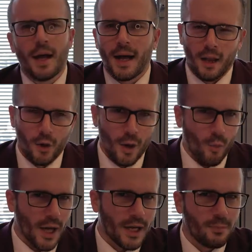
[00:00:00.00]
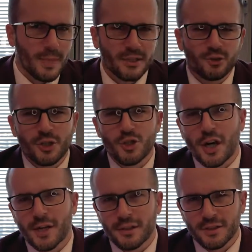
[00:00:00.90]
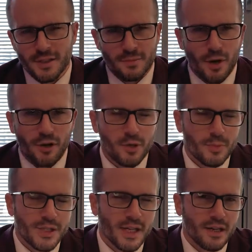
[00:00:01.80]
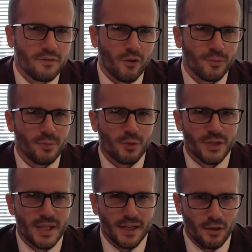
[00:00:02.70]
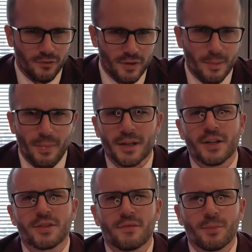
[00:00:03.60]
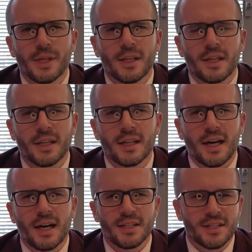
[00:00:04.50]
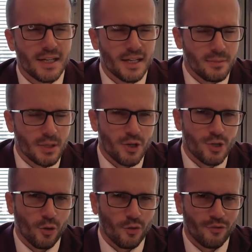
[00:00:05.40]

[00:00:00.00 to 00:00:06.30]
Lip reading: Hello and welcome back to the channel. This is Marco Bersani from the Bersani Law Firm and Partners from Italy, an Italian immigration law